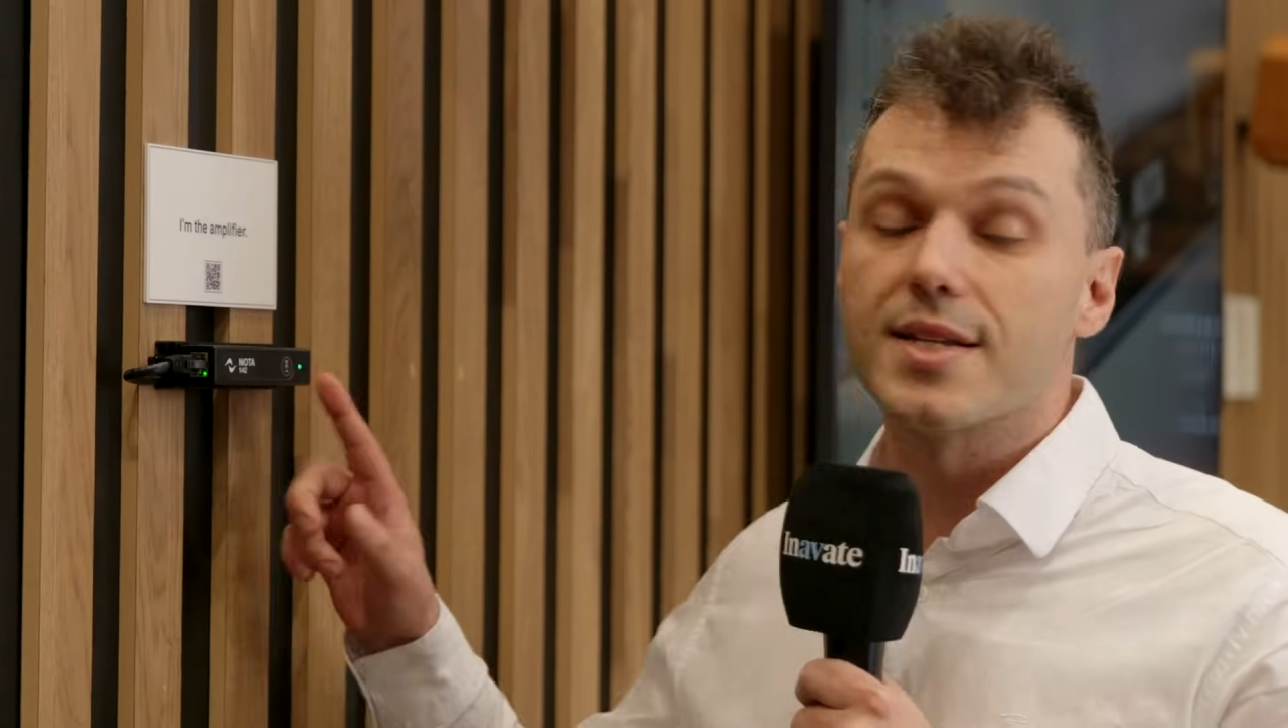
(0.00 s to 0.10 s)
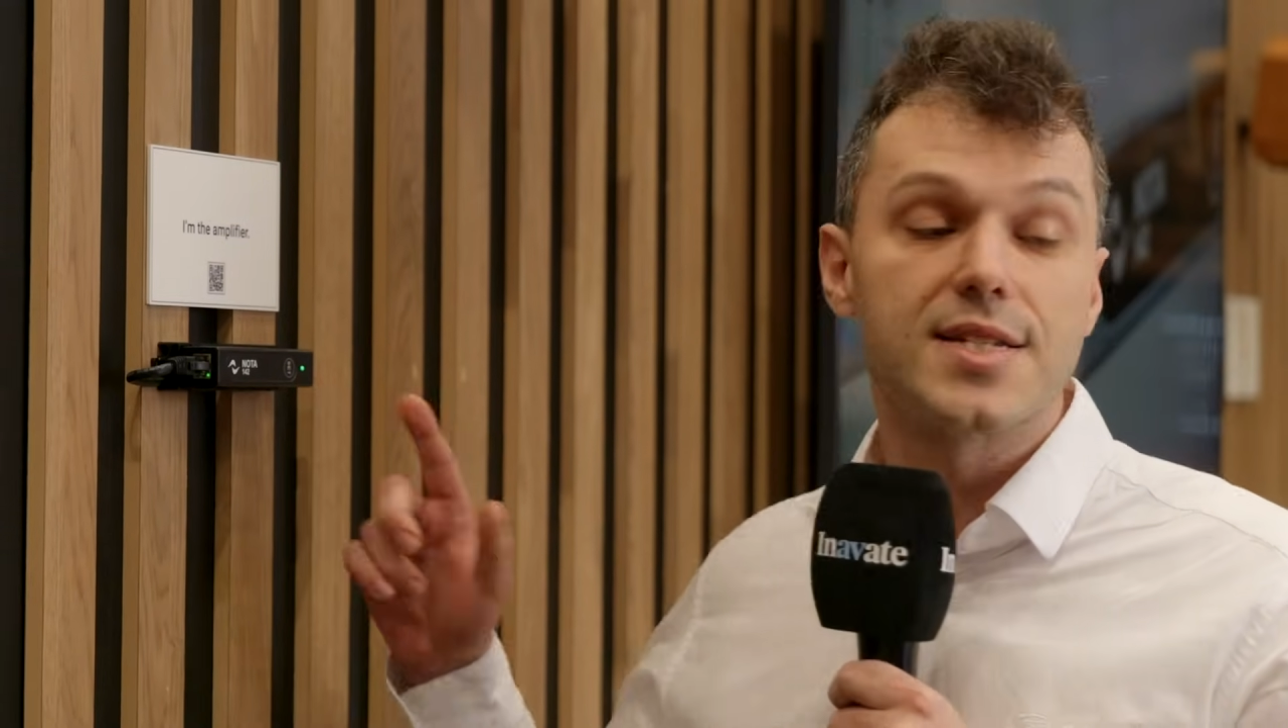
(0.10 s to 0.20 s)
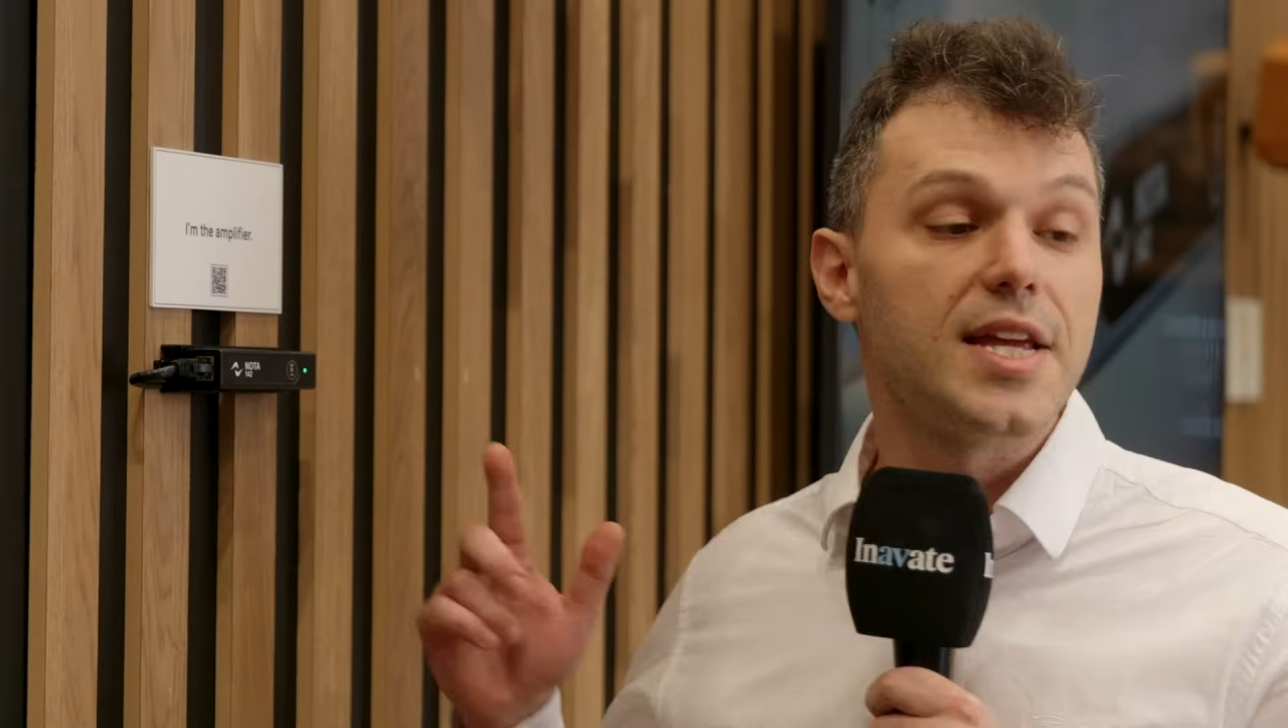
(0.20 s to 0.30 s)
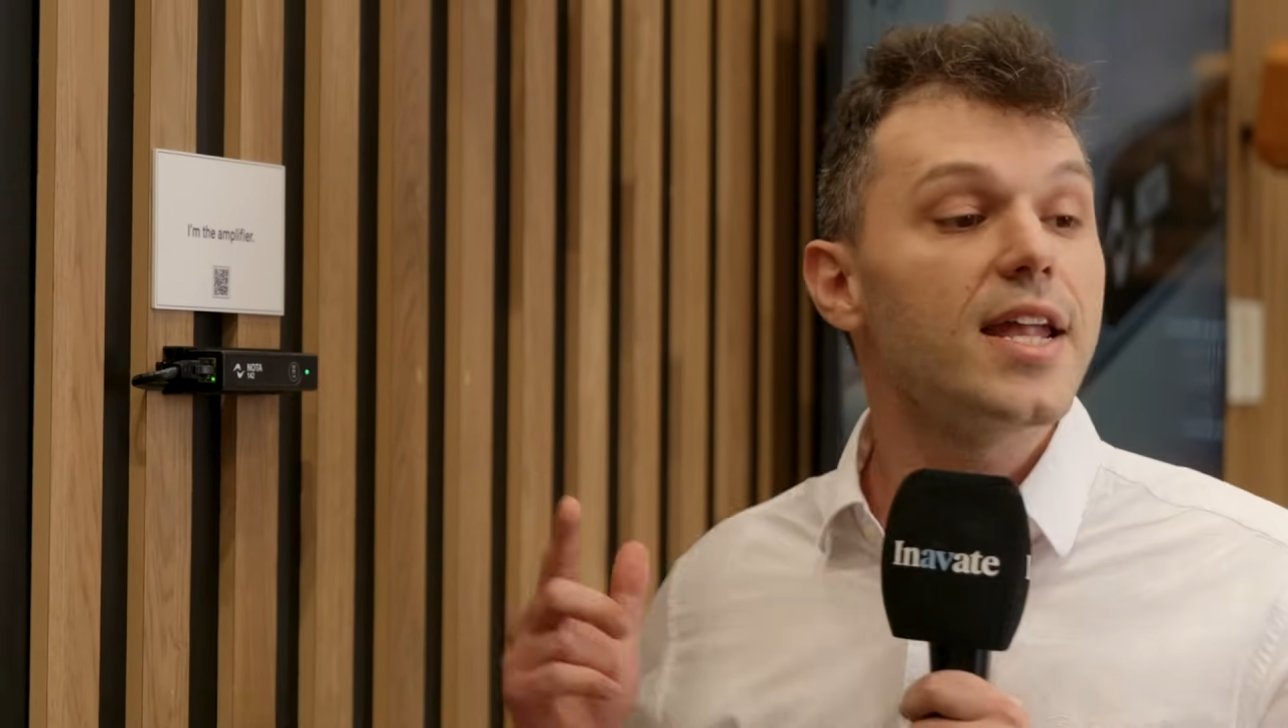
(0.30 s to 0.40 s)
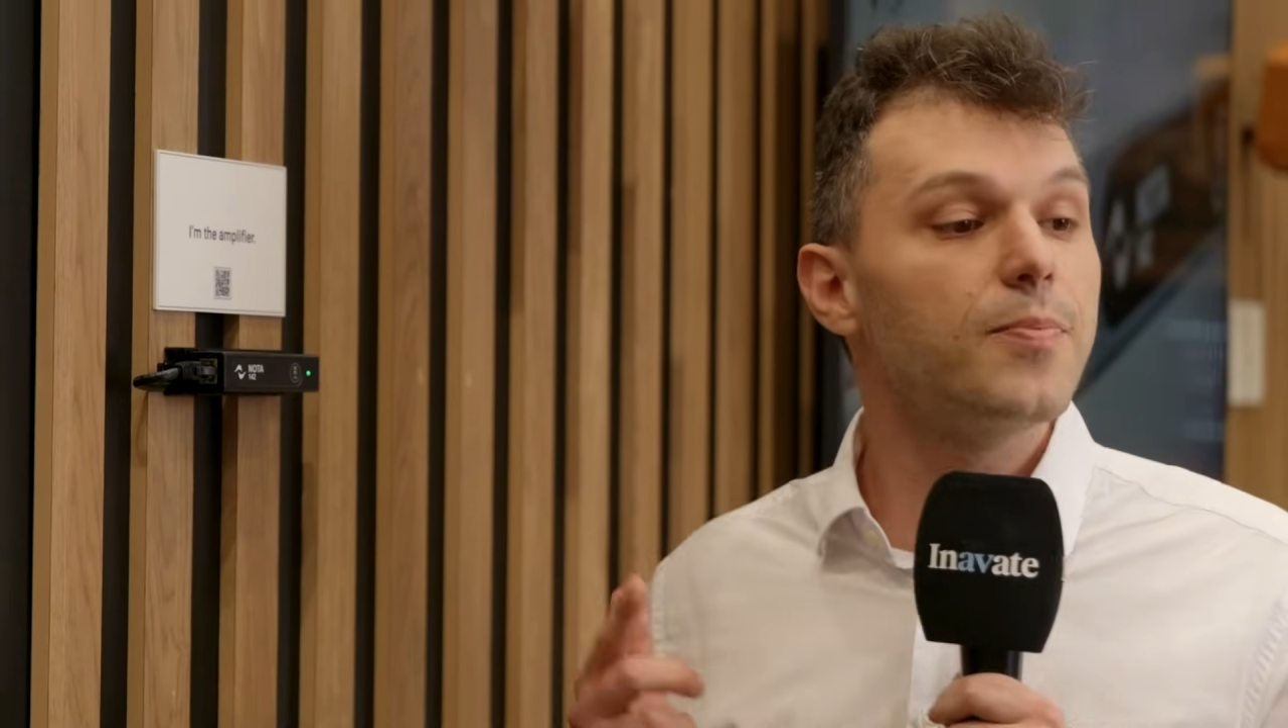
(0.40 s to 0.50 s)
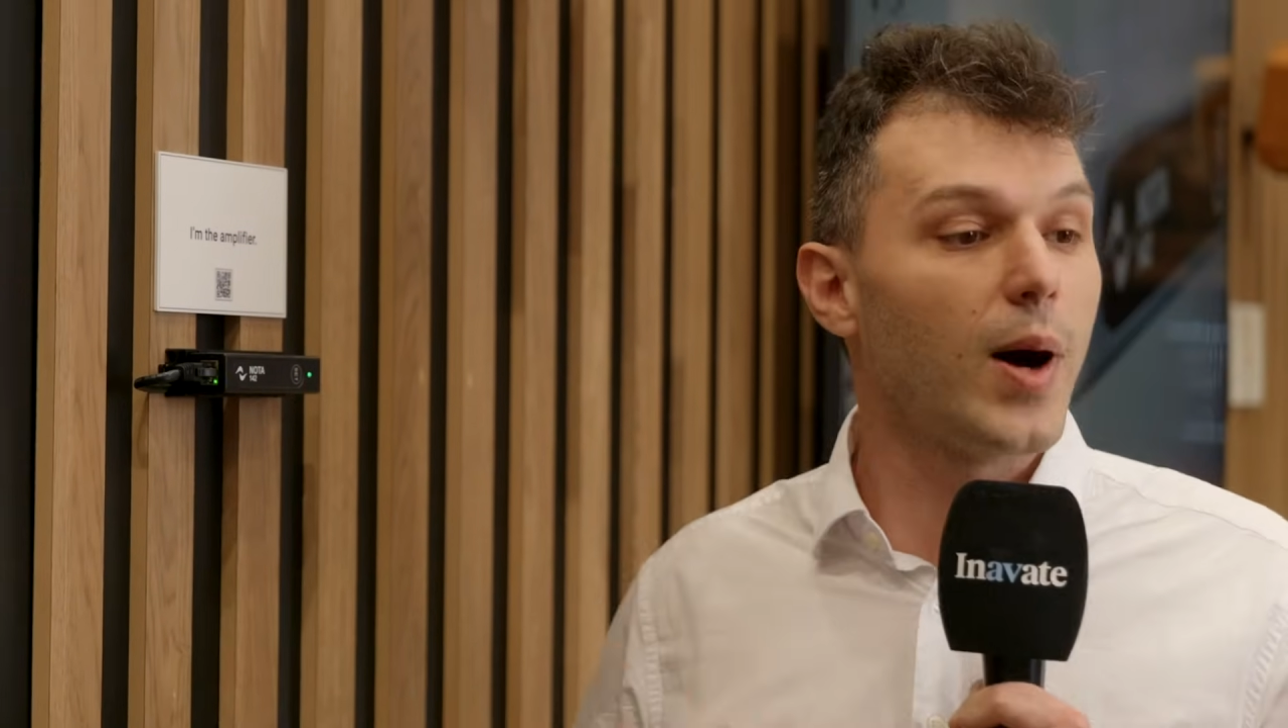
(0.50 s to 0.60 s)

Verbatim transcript: a set